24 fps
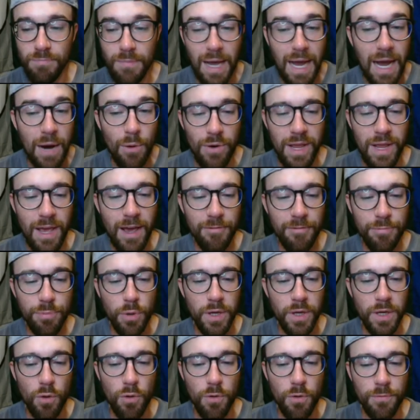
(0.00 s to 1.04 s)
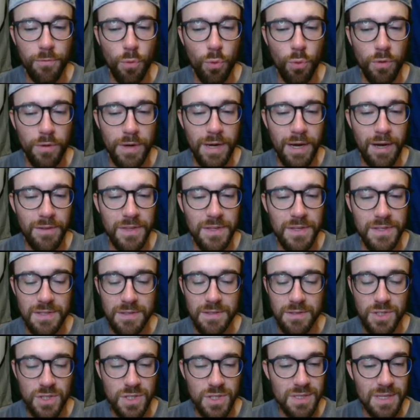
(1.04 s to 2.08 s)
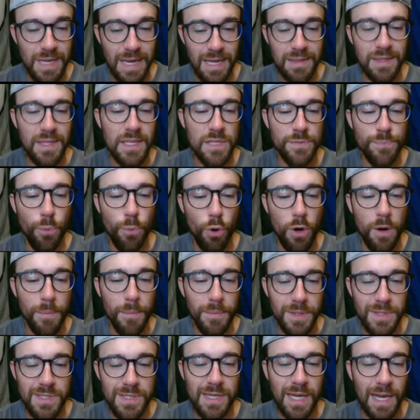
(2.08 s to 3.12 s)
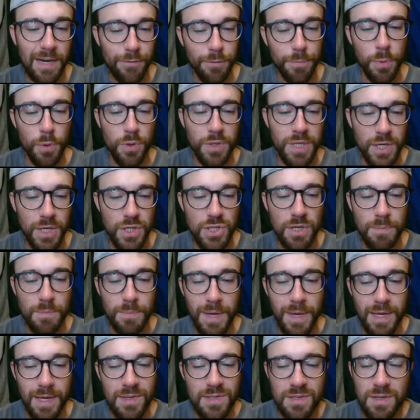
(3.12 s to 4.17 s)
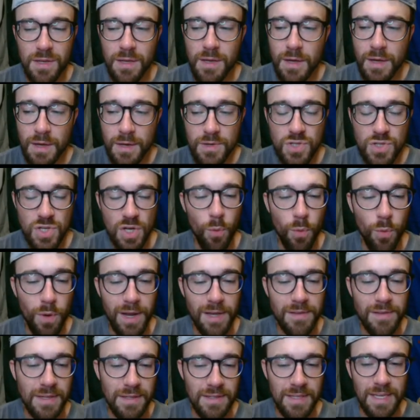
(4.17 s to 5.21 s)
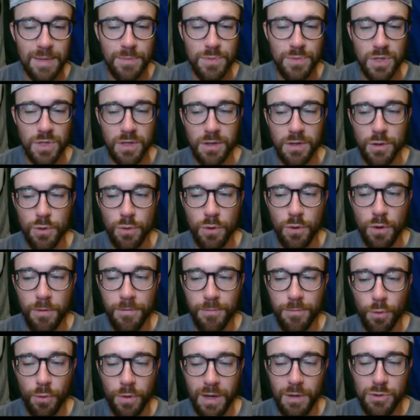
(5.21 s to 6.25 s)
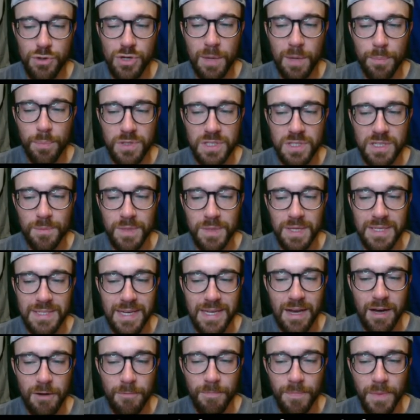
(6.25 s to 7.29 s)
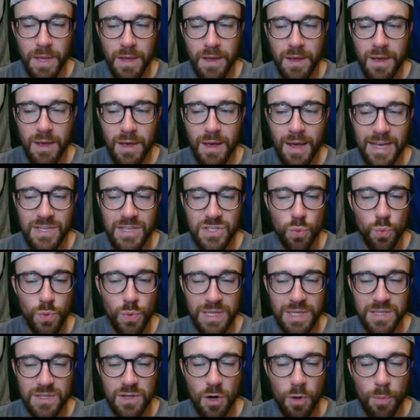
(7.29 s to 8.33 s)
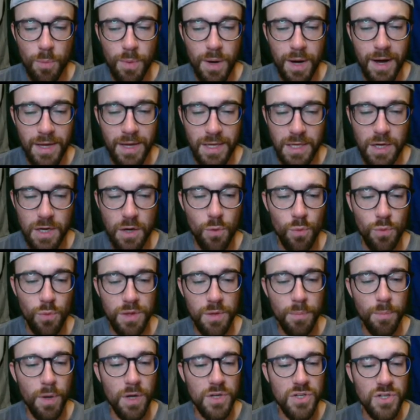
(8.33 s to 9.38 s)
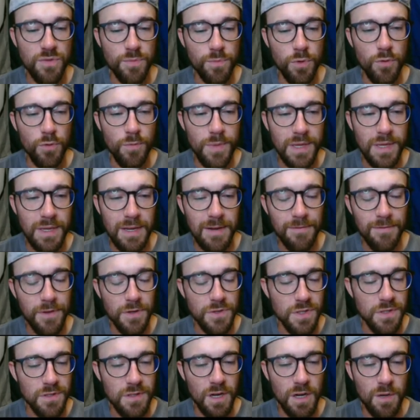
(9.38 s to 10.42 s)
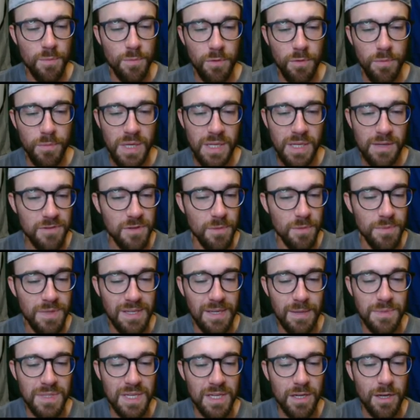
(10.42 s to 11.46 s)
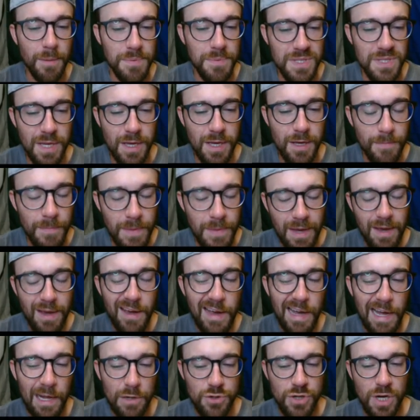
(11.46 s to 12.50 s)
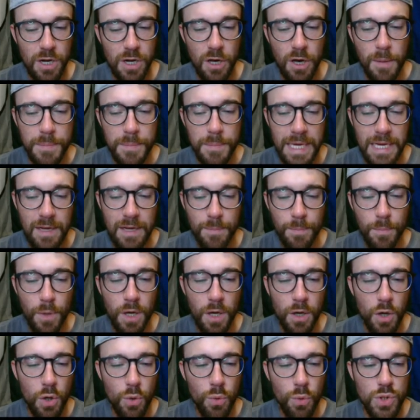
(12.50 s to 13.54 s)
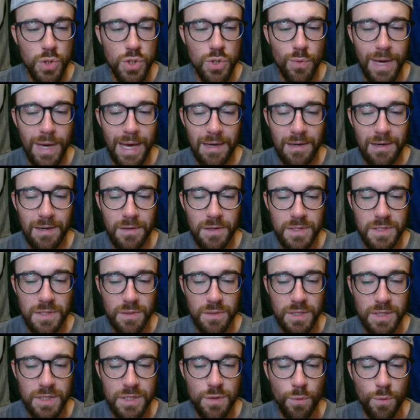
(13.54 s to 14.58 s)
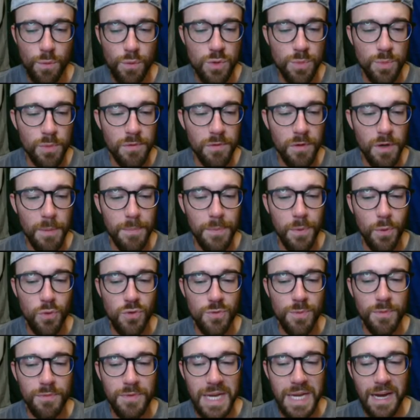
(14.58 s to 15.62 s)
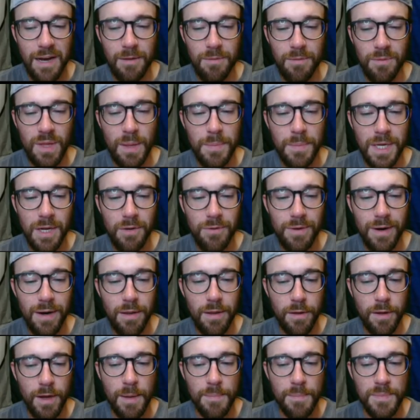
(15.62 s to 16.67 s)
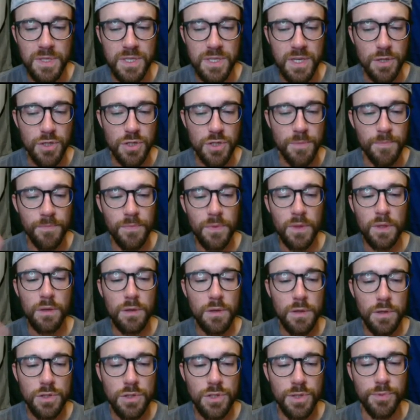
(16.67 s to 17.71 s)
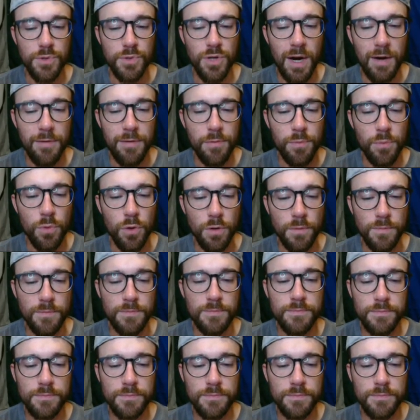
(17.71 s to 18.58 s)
I would have probably going forward. Now, it isn't just at this point, but this is kind of a prediction-based. So what I think teams are going to do going forward, I'll try to put some of these out as the weeks go by, you know, with a bunch of movement. If there's a ton of movement, if some teams get upset, I'll try to update it. But who would you add to this list? Who would you move up? Who would you move down? Let me know down in the comment section. Subscribe for more.